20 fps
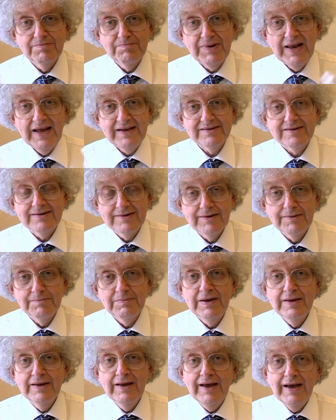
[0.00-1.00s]

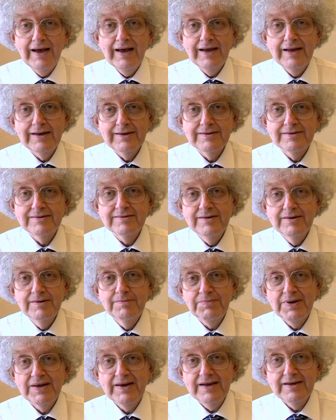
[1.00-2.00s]
platinum and
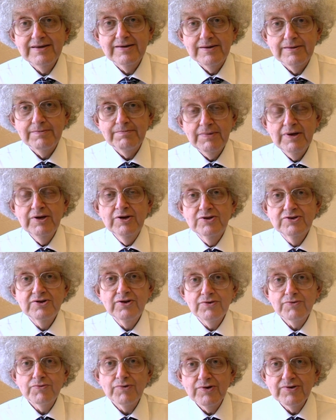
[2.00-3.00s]
palladium, to
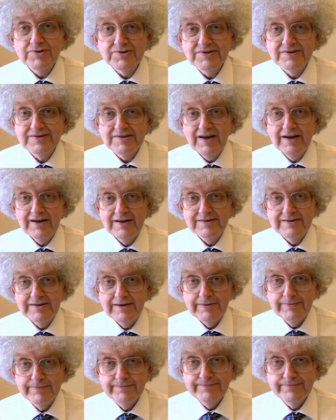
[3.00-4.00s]
the Royal
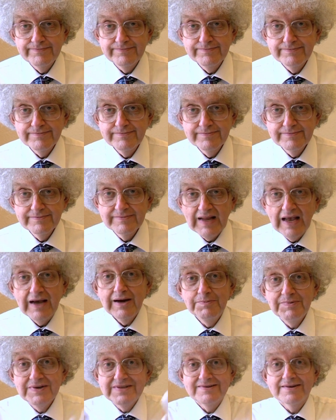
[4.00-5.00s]
Society.
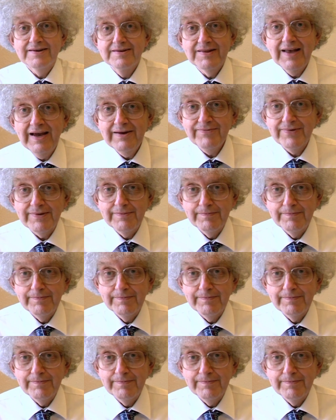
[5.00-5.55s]
And we still have